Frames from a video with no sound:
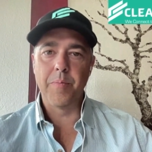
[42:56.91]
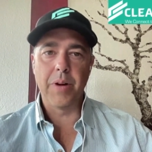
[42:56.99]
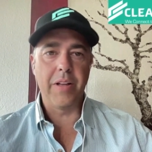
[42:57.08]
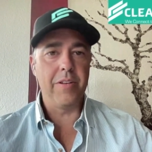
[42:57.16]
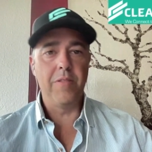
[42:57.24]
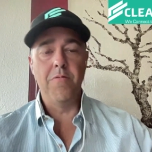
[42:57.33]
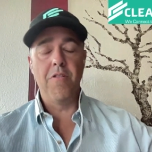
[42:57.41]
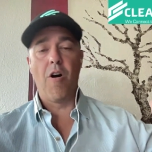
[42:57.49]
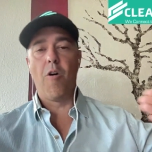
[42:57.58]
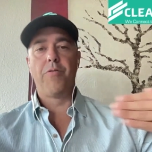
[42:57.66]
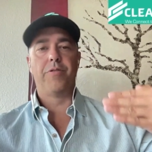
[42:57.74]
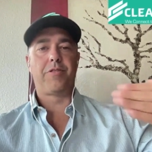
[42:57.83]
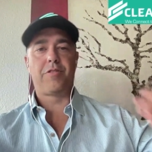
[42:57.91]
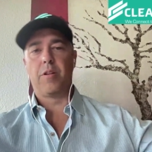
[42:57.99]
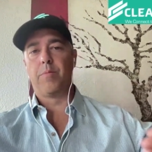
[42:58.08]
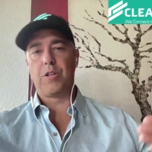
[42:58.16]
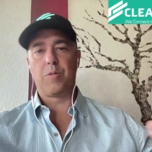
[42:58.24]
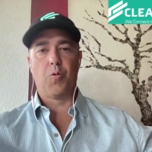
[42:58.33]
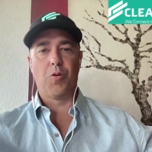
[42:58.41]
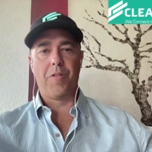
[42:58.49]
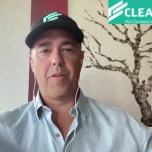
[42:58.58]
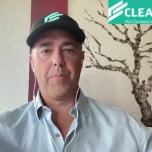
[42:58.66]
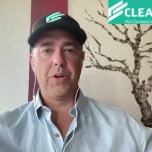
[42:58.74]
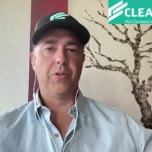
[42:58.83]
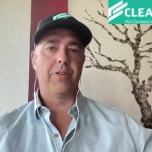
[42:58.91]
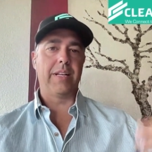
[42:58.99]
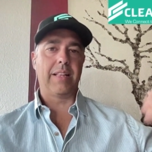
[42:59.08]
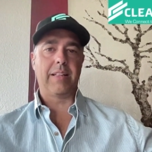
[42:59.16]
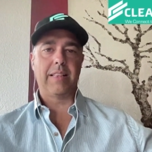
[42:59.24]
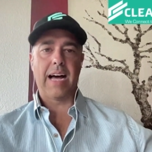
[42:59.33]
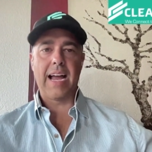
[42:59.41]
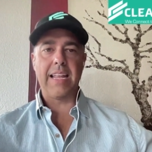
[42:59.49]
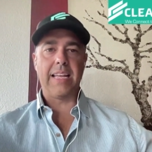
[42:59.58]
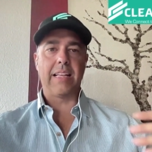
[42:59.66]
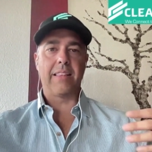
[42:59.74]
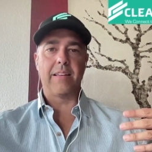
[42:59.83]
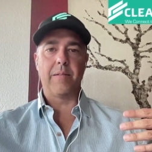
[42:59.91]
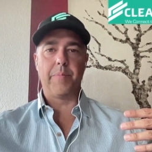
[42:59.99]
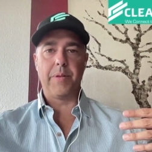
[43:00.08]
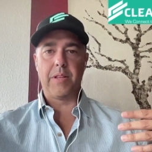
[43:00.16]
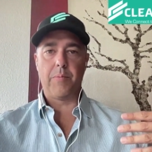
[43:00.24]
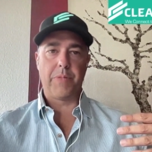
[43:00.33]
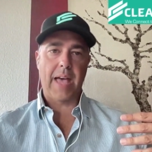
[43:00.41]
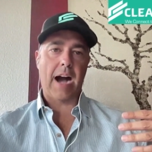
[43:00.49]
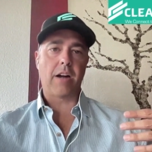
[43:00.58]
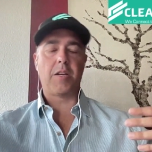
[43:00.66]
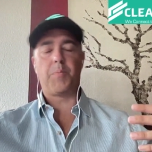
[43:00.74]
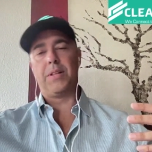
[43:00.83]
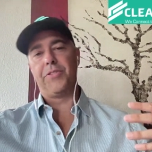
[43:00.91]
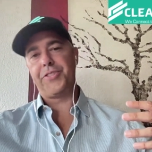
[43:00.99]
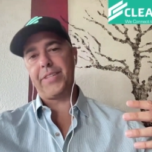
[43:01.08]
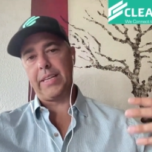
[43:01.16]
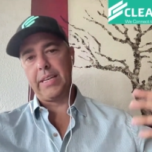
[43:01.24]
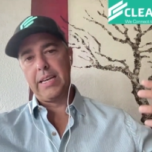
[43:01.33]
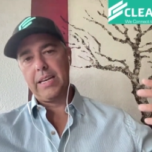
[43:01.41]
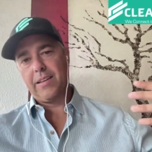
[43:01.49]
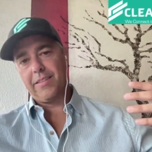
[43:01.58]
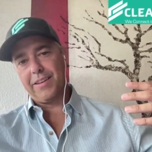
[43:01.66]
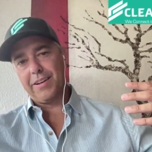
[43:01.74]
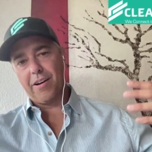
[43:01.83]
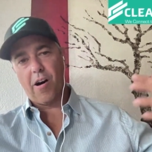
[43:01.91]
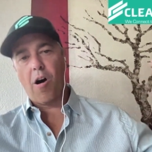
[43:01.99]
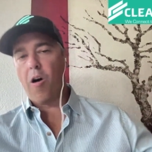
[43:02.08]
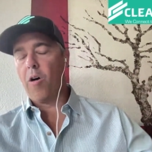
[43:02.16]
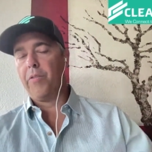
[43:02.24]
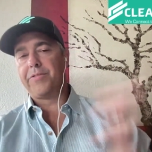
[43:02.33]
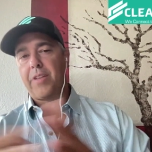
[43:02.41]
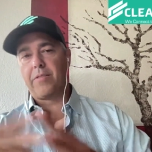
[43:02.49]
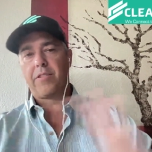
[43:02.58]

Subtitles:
but there's so much more in the building, the lighting, the occupancy, all this other